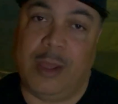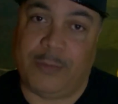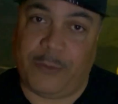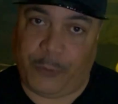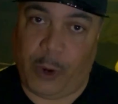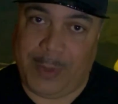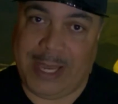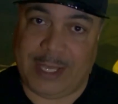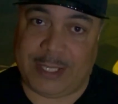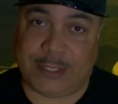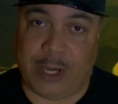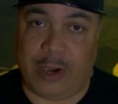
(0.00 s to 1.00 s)
Before we
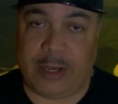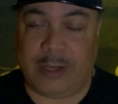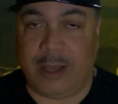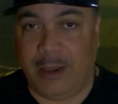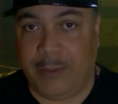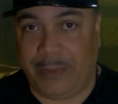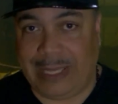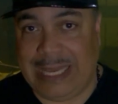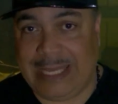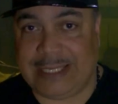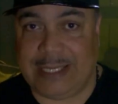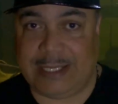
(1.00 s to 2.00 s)
get started,
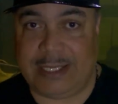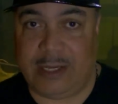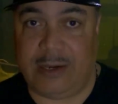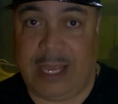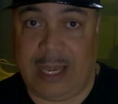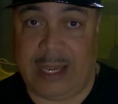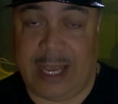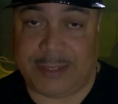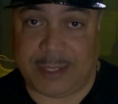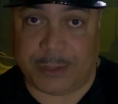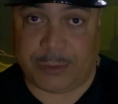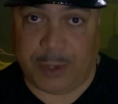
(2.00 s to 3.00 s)
please consider hitting that
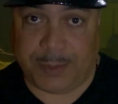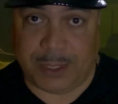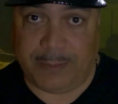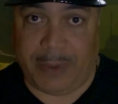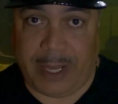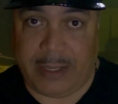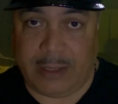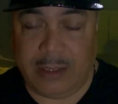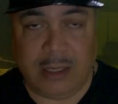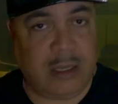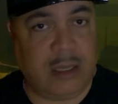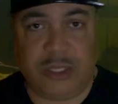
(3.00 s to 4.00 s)
subscription button.
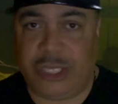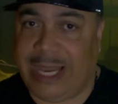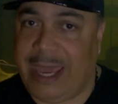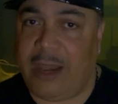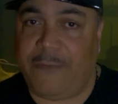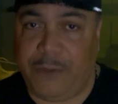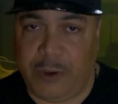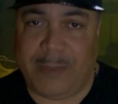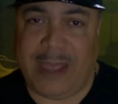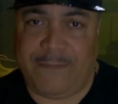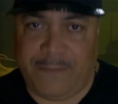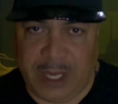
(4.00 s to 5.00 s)
Check out a few of
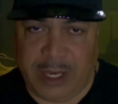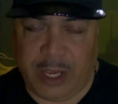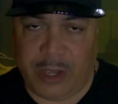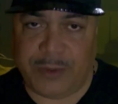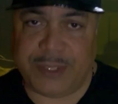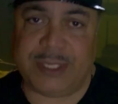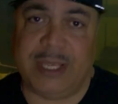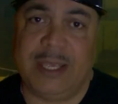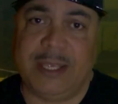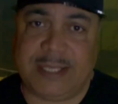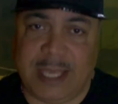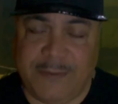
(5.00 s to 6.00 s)
my videos,
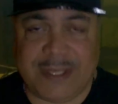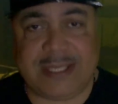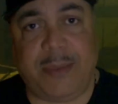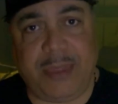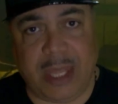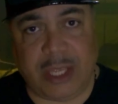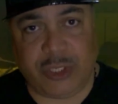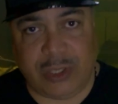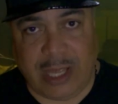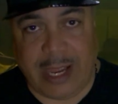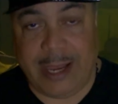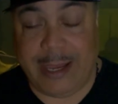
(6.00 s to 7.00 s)
see if it's something that you
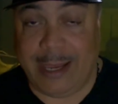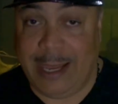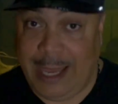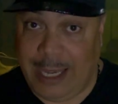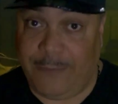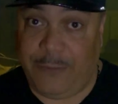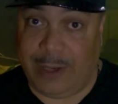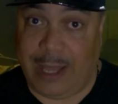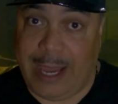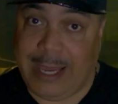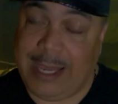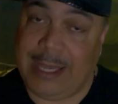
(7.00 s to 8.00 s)
like, and if you
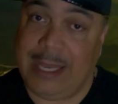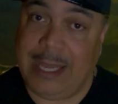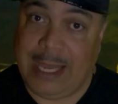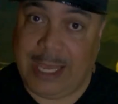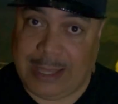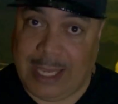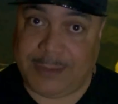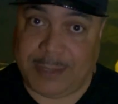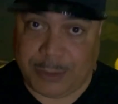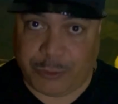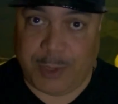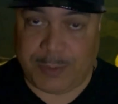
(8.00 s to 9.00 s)
like it, hit that
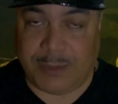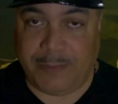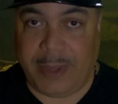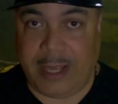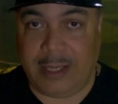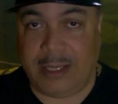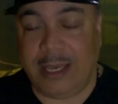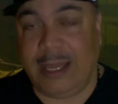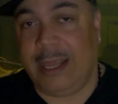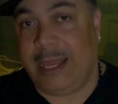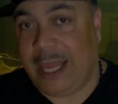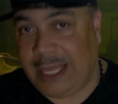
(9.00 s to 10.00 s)
subscription button.
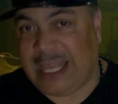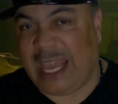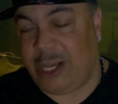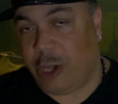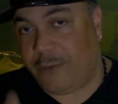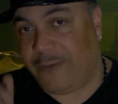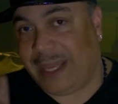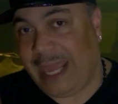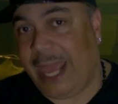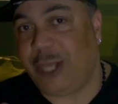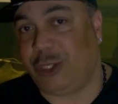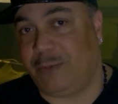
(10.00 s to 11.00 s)
Hit that
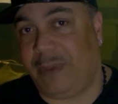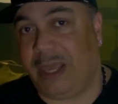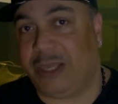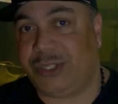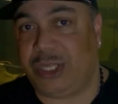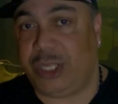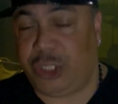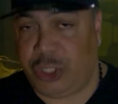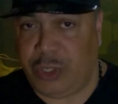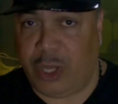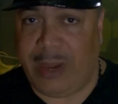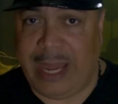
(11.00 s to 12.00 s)
notification bell so that
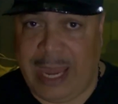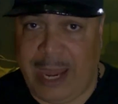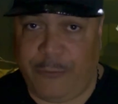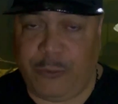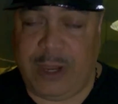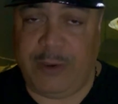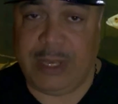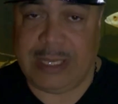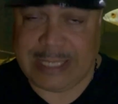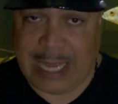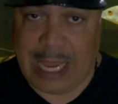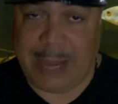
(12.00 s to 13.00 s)
you know every
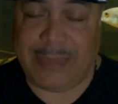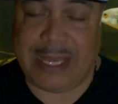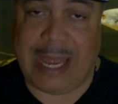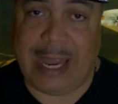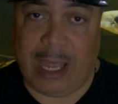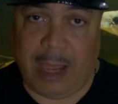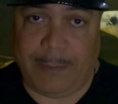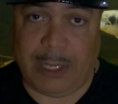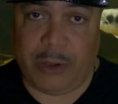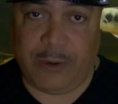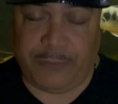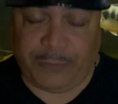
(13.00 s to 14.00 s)
time that I
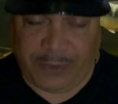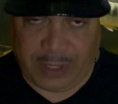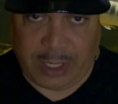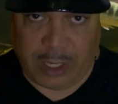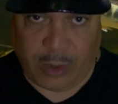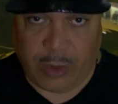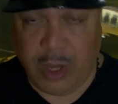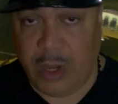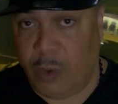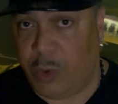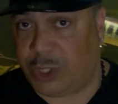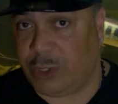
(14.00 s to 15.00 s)
upload a video,
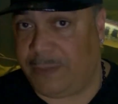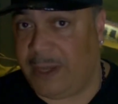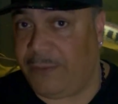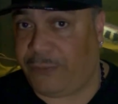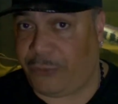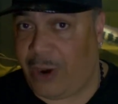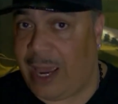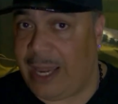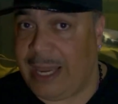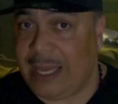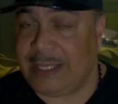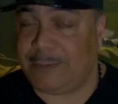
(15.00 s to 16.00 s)
which will be
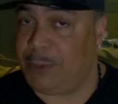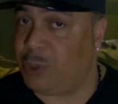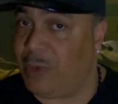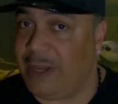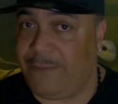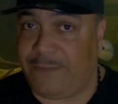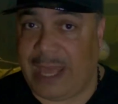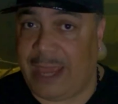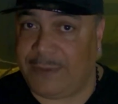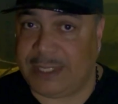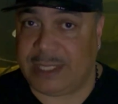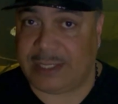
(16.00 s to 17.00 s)
Fridays between
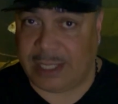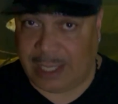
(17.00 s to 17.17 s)
5 and 6